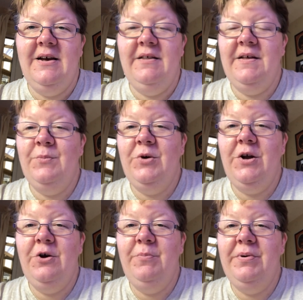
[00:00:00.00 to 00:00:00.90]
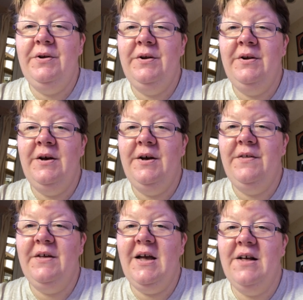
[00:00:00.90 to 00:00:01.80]
And then we'll open uh,
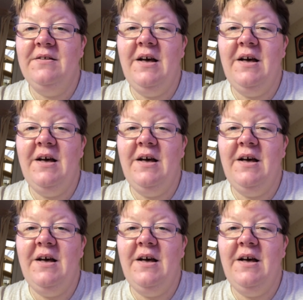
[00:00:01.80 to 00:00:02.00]
the cat's